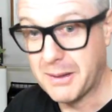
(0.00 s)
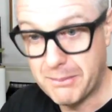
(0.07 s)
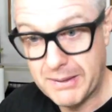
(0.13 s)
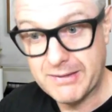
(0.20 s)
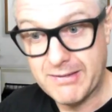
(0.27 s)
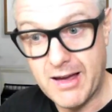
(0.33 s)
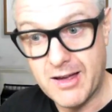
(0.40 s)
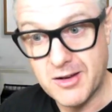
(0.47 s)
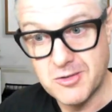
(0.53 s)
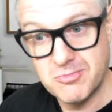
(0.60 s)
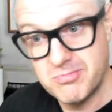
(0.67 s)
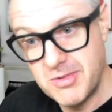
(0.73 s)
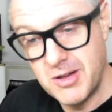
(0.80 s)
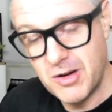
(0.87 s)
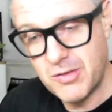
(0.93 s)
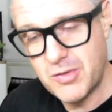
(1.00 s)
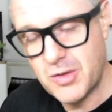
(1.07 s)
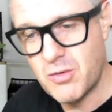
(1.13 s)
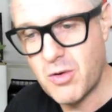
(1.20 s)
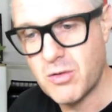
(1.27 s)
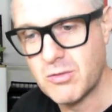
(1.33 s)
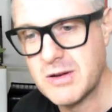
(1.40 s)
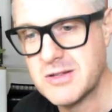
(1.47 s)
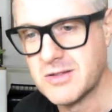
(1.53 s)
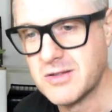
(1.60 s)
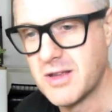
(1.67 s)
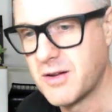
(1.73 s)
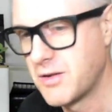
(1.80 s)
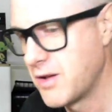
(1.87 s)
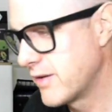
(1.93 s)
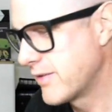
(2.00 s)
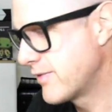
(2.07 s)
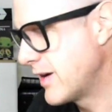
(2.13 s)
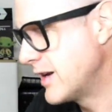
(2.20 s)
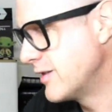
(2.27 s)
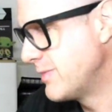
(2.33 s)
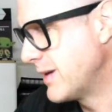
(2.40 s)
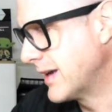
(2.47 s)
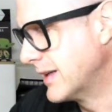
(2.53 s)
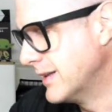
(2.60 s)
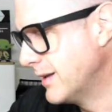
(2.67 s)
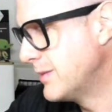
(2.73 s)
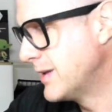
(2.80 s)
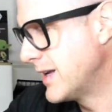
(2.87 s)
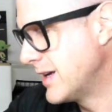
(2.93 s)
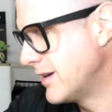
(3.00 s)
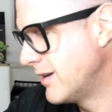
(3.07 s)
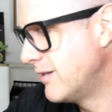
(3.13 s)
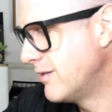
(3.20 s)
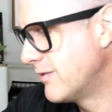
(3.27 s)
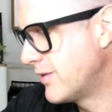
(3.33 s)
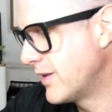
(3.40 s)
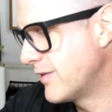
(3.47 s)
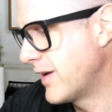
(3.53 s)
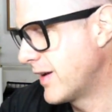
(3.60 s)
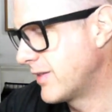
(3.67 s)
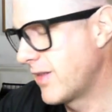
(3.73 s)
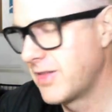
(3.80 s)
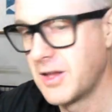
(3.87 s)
picked out as for the wrong reason. They're afraid of being eliminated for the fact that they